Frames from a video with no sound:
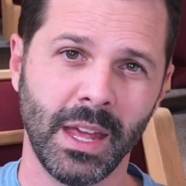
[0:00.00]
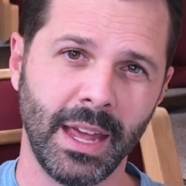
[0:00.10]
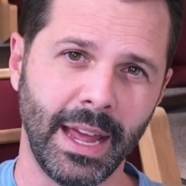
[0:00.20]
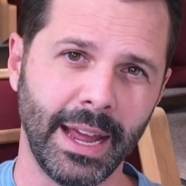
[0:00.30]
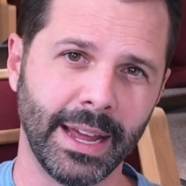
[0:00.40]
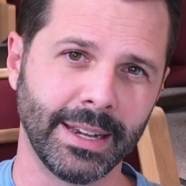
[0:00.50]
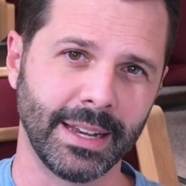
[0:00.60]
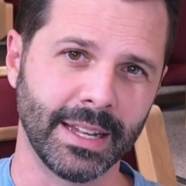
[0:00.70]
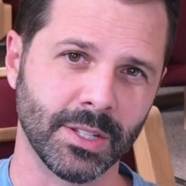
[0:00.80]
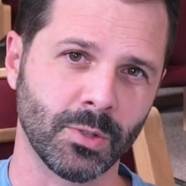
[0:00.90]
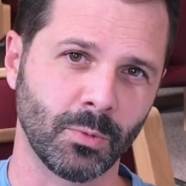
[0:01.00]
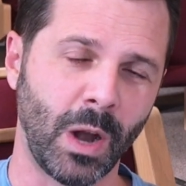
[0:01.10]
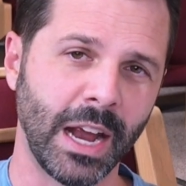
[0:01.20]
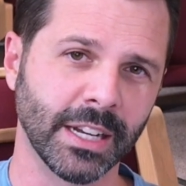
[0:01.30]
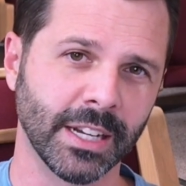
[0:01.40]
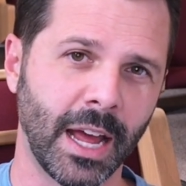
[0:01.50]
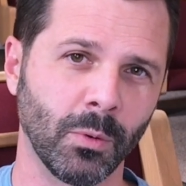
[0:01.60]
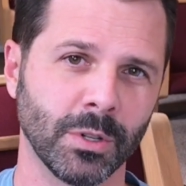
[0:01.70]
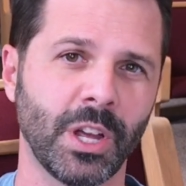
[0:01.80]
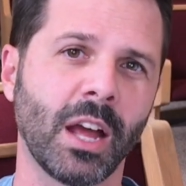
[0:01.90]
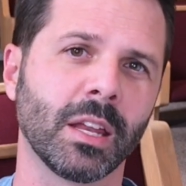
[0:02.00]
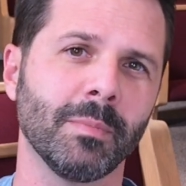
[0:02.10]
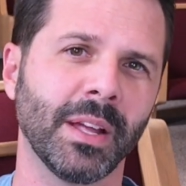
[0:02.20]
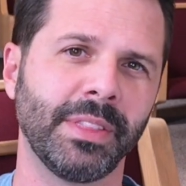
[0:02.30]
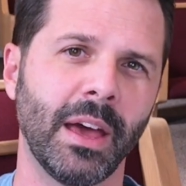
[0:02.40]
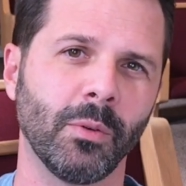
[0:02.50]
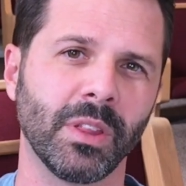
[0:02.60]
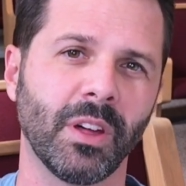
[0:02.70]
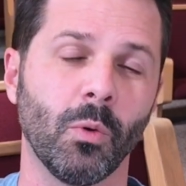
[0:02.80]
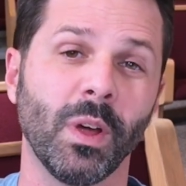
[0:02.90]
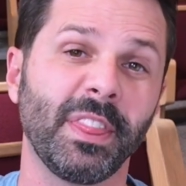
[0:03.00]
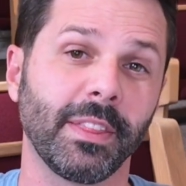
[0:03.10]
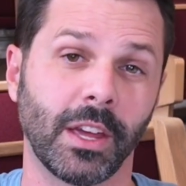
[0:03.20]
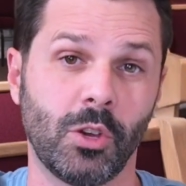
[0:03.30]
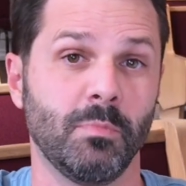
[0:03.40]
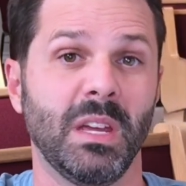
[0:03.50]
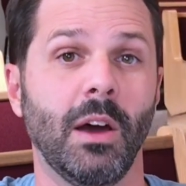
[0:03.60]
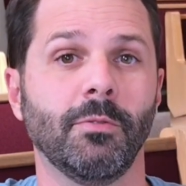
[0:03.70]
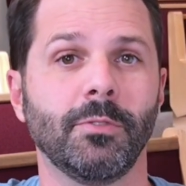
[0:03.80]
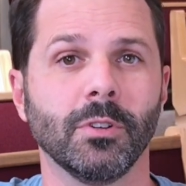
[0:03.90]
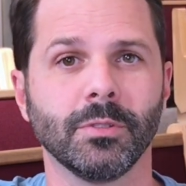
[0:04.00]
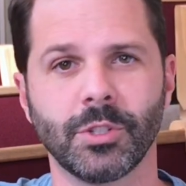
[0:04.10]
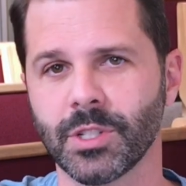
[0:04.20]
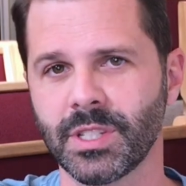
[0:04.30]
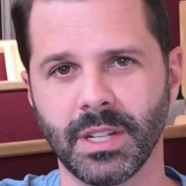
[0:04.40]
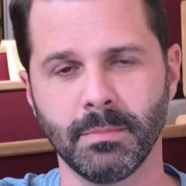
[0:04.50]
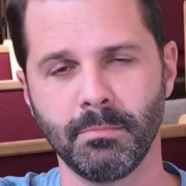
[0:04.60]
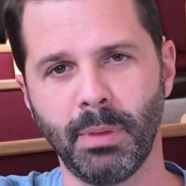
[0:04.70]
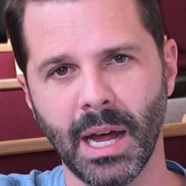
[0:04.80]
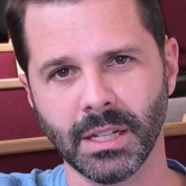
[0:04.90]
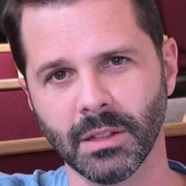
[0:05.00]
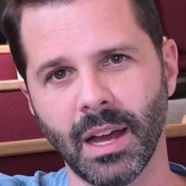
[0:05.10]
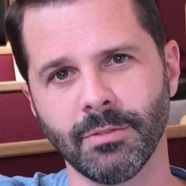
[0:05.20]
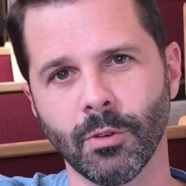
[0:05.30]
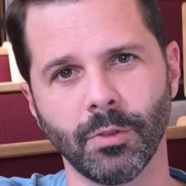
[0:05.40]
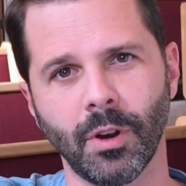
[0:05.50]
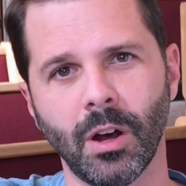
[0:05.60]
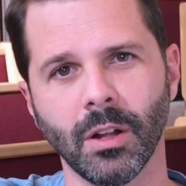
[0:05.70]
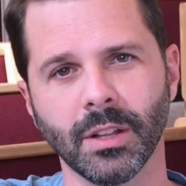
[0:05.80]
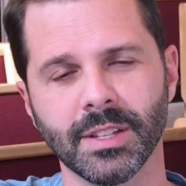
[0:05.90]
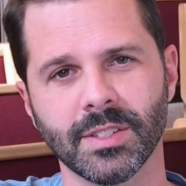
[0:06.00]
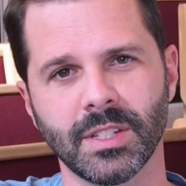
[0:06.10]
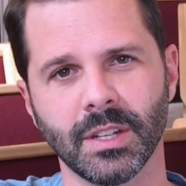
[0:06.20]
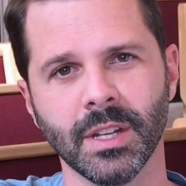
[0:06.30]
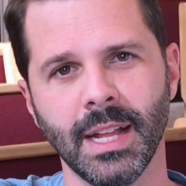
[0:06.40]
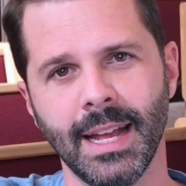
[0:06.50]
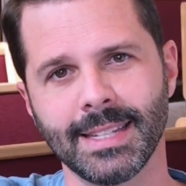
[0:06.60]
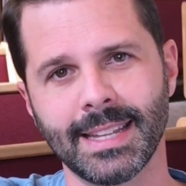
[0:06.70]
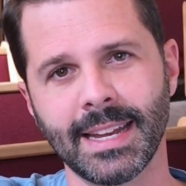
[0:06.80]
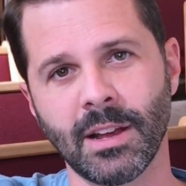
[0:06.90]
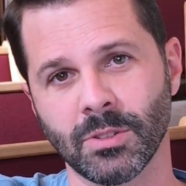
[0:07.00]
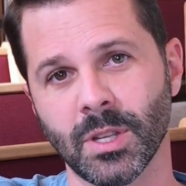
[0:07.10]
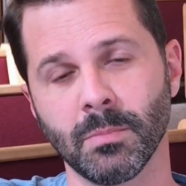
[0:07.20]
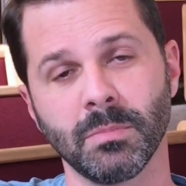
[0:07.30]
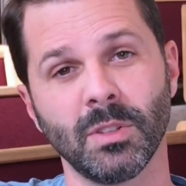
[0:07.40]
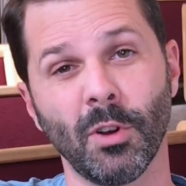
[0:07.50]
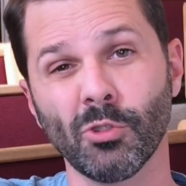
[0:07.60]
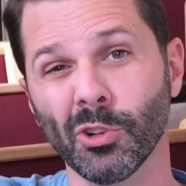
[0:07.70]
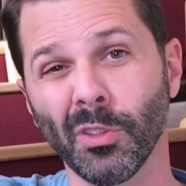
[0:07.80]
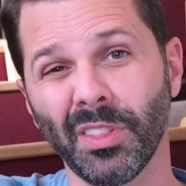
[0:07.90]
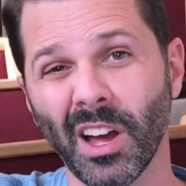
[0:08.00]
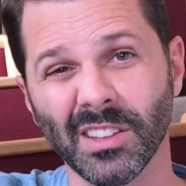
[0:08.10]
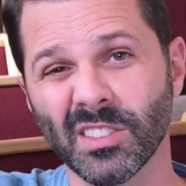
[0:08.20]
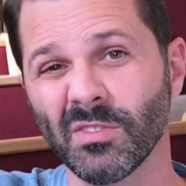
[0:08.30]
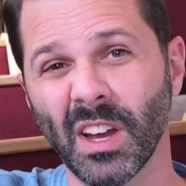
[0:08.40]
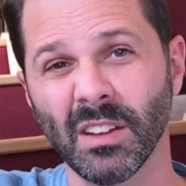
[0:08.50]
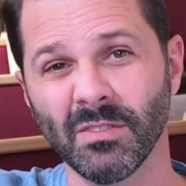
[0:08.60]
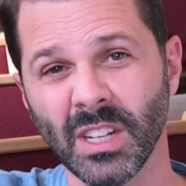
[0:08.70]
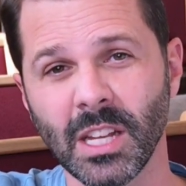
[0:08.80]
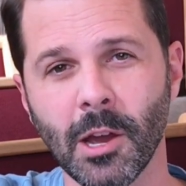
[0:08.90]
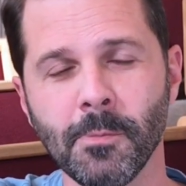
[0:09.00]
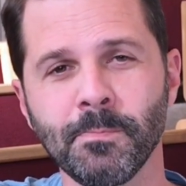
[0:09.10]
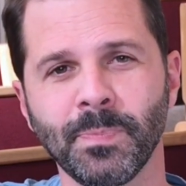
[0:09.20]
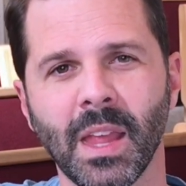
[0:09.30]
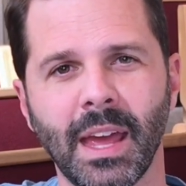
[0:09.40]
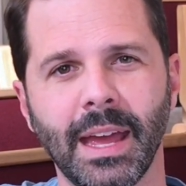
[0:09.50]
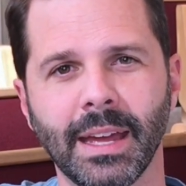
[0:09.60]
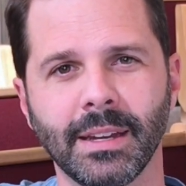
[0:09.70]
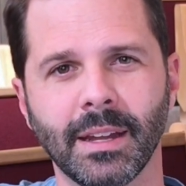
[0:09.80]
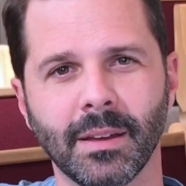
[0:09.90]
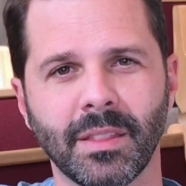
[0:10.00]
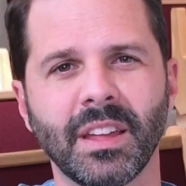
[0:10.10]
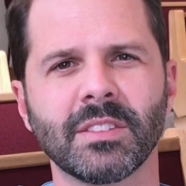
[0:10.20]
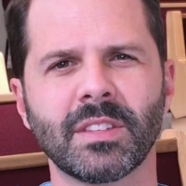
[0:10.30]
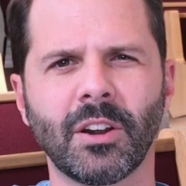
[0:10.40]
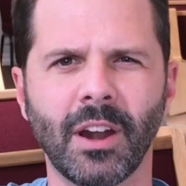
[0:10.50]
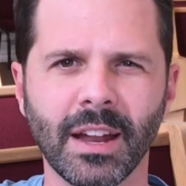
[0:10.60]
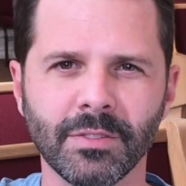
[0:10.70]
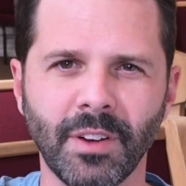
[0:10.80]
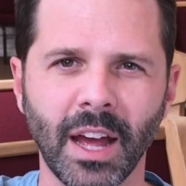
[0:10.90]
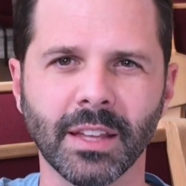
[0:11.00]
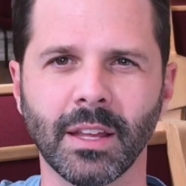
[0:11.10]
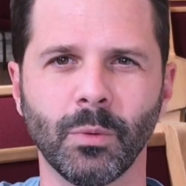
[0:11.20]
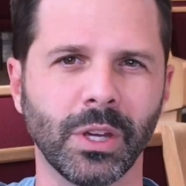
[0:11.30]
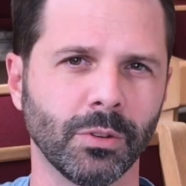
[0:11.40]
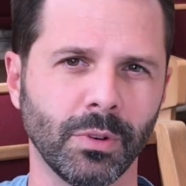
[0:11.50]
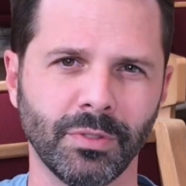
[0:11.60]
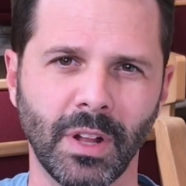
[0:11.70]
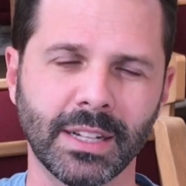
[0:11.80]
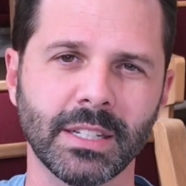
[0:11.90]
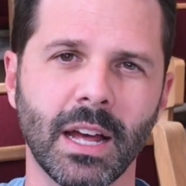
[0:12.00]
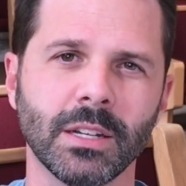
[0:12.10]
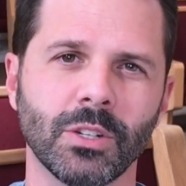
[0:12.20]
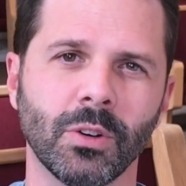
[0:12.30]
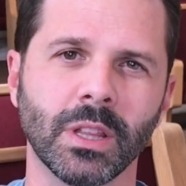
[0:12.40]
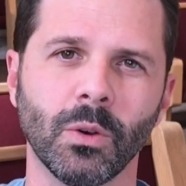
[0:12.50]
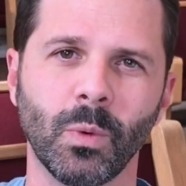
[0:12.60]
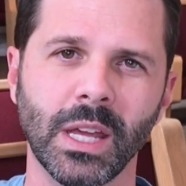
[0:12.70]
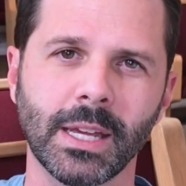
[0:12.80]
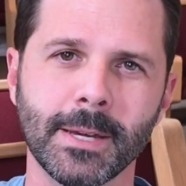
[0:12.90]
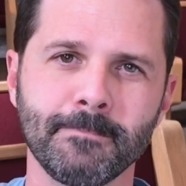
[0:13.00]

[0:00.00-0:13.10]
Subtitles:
And as Ryan and I were talking about that, we thought one thing that could be helpful just in body life overall is to send out some devotional thoughts via video and things that are edifying that we could reflect on during the week.